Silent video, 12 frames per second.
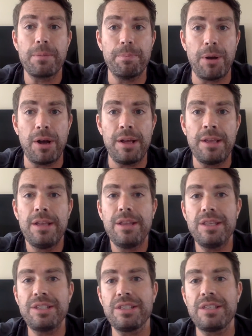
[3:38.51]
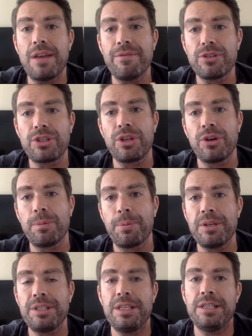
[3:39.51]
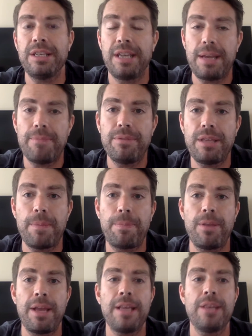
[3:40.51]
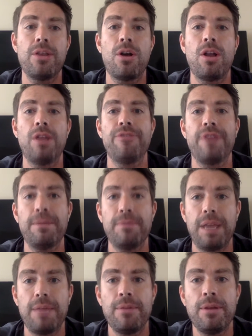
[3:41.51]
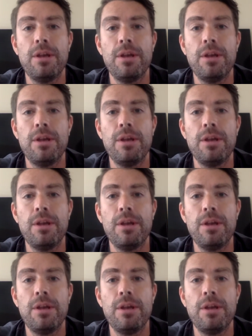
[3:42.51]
but this is Denver's 3rd preseason game. They played in the Hall of Fame game.